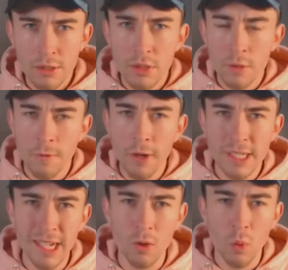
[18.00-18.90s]
to find
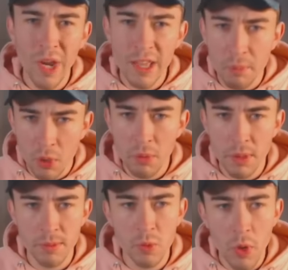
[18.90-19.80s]
out where the
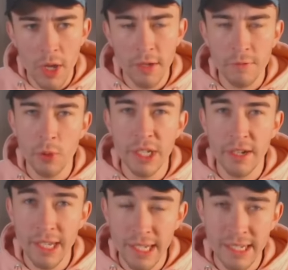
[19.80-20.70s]
problems were for
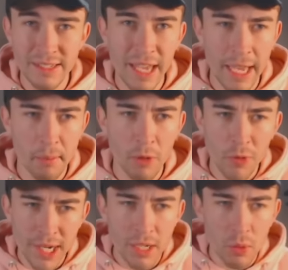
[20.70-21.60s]
United in this game, I
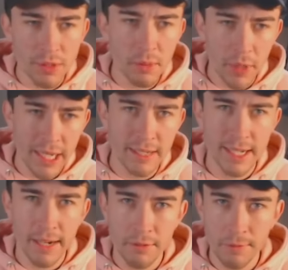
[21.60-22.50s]
really want to break it
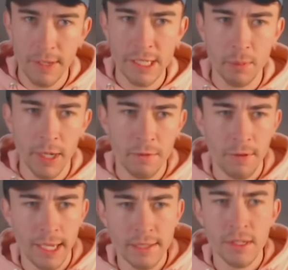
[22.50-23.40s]
down phase by
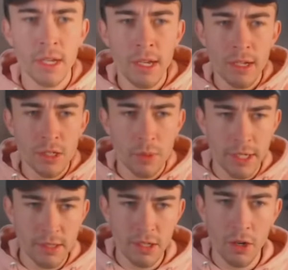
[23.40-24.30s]
phase. So we're going
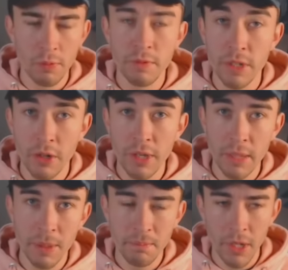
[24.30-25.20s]
to start off with the
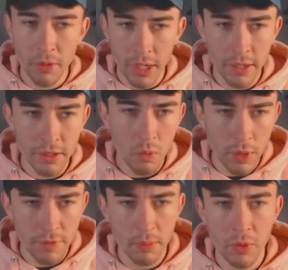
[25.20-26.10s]
goalkeeper, Onana,
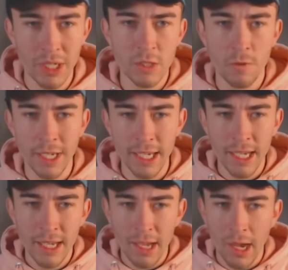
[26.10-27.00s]
with the ball at his feet,
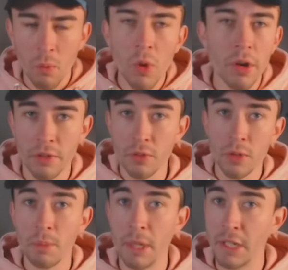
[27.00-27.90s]
and work through
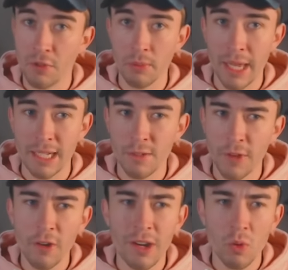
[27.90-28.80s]
the pitch from there to
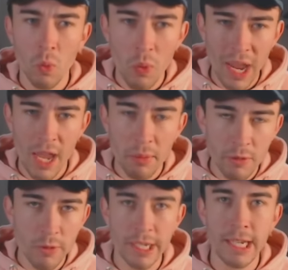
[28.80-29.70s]
figure out where we
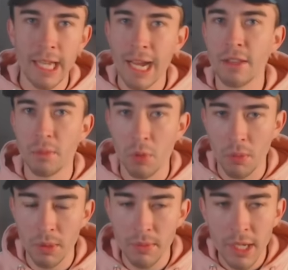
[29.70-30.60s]
really had the
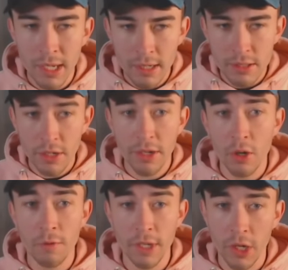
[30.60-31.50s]
problem. Starting
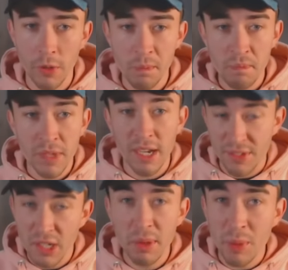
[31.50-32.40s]
off in goal, I
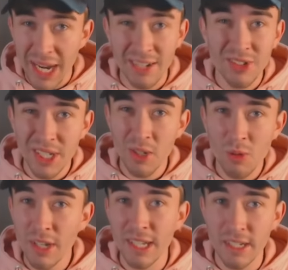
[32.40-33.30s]
think we were actually
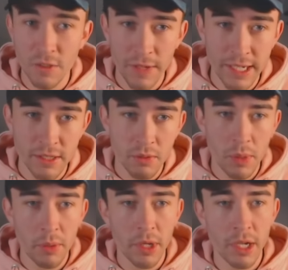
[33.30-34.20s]
alright in this phase.
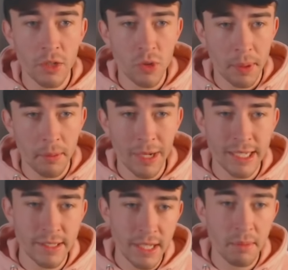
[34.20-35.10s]
We were dropping
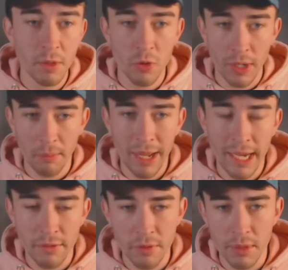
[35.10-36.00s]
players deep to try and play
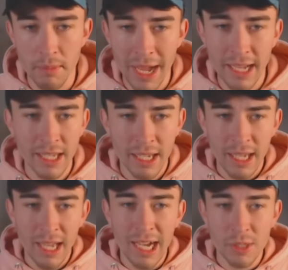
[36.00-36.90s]
out from the back.
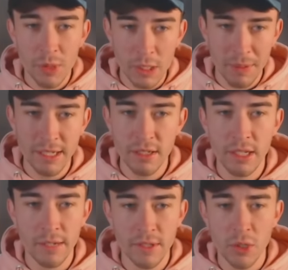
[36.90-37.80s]
As we expected,
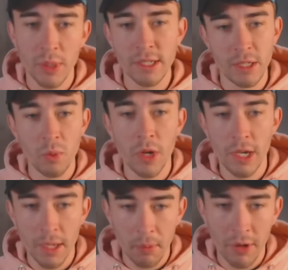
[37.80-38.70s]
FC Twente were
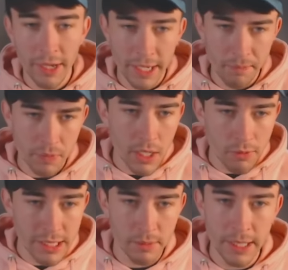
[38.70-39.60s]
applying a
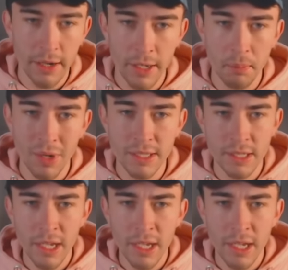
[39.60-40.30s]
reasonably high press,